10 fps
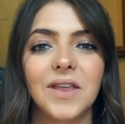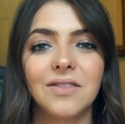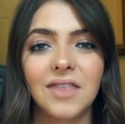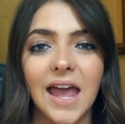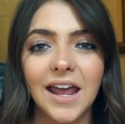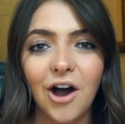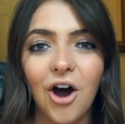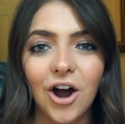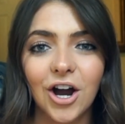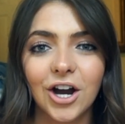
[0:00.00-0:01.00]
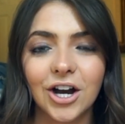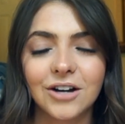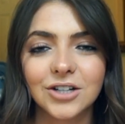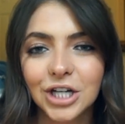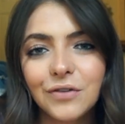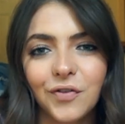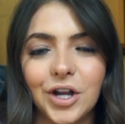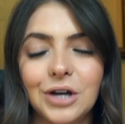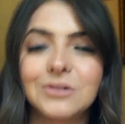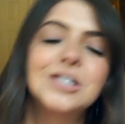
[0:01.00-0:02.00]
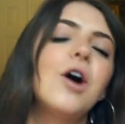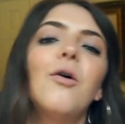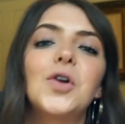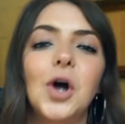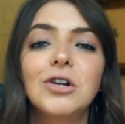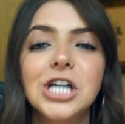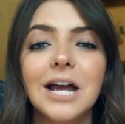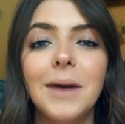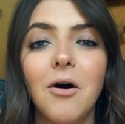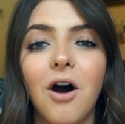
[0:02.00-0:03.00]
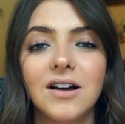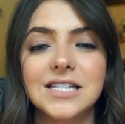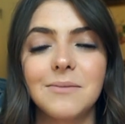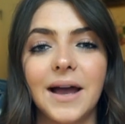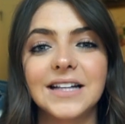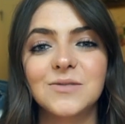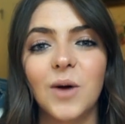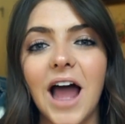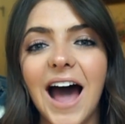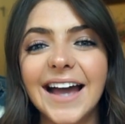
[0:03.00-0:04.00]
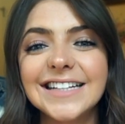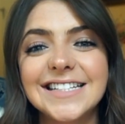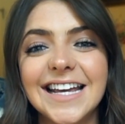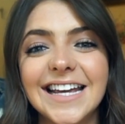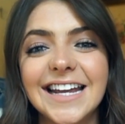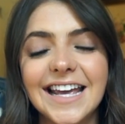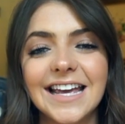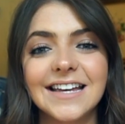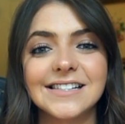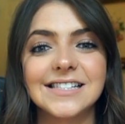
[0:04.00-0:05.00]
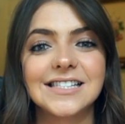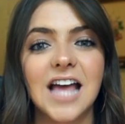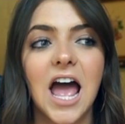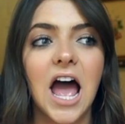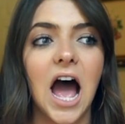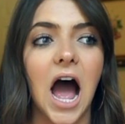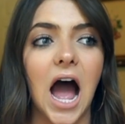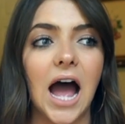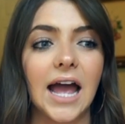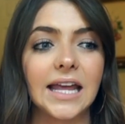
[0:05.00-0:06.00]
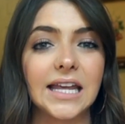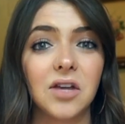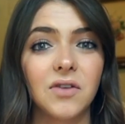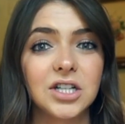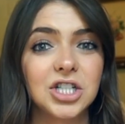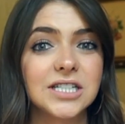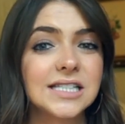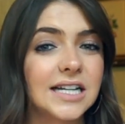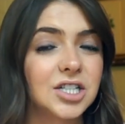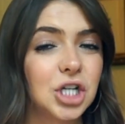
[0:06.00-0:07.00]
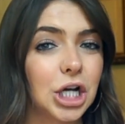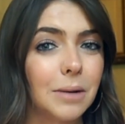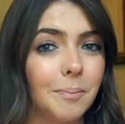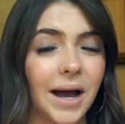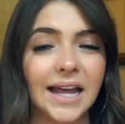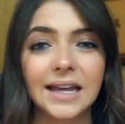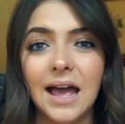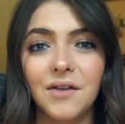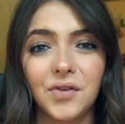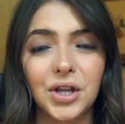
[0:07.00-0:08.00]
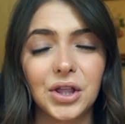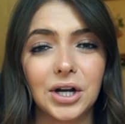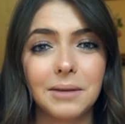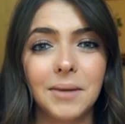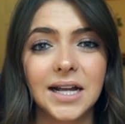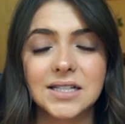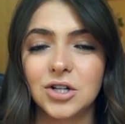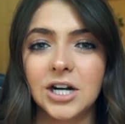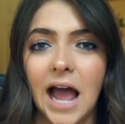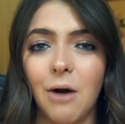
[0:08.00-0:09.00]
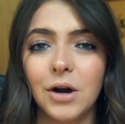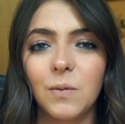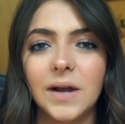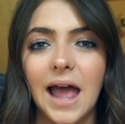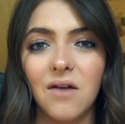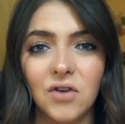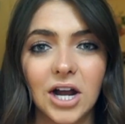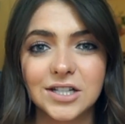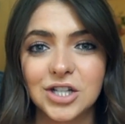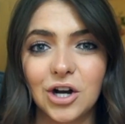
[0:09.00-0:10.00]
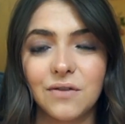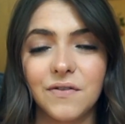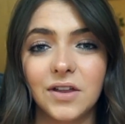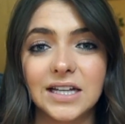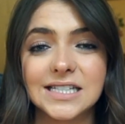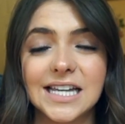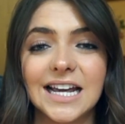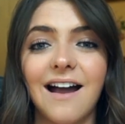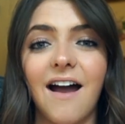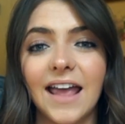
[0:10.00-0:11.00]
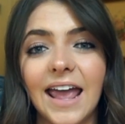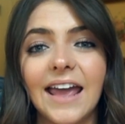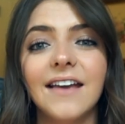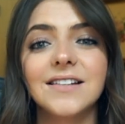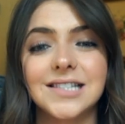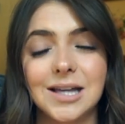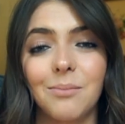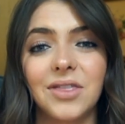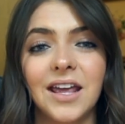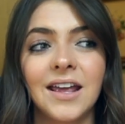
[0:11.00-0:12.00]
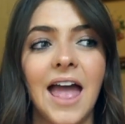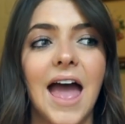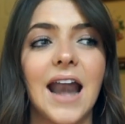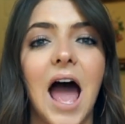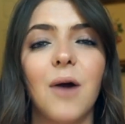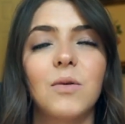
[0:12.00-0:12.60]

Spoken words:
They are good for you. So go check them out, Aussie Bites. What I did is I even just like took a bite every 30 minutes or an hour. Whenever I started feeling sick, I ate something and I